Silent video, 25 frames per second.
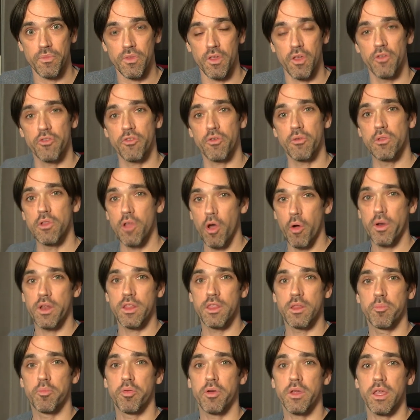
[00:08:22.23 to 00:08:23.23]
So load in
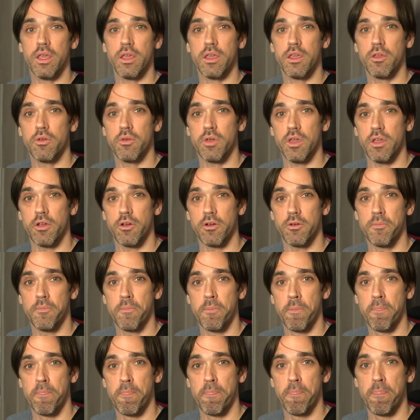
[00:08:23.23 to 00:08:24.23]
the pre-EQ here.
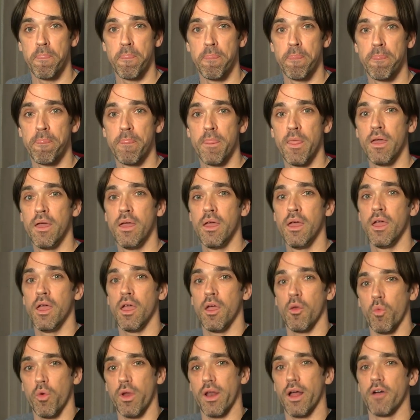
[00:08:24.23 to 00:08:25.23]
What